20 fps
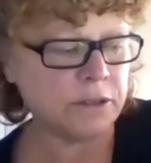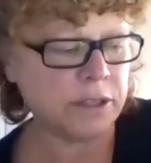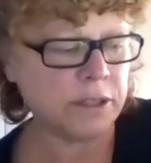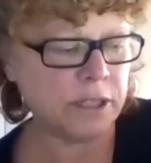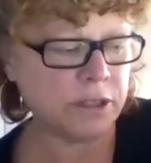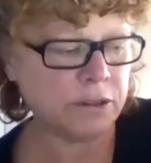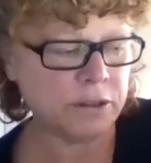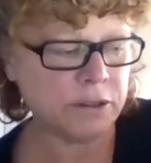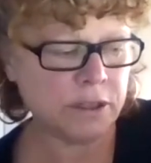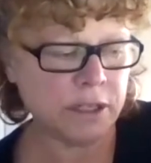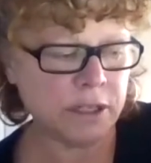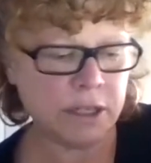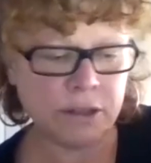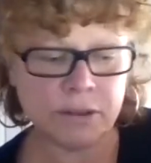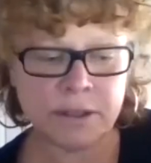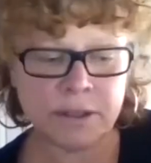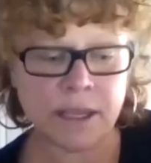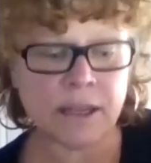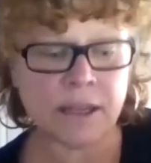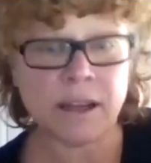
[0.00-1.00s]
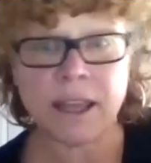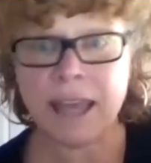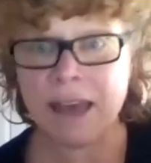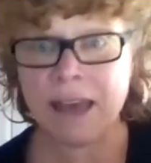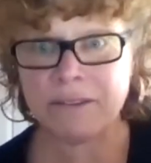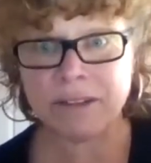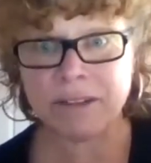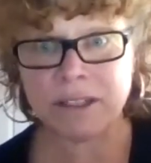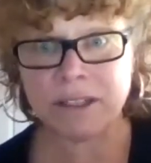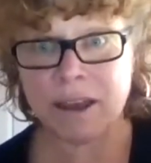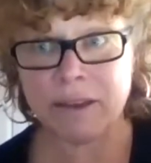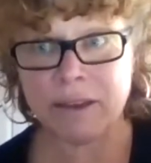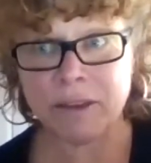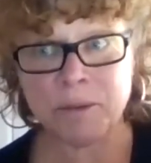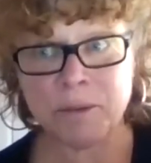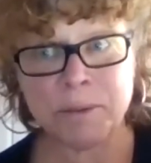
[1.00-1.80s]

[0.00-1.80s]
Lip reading: and years and years, and I haven't either.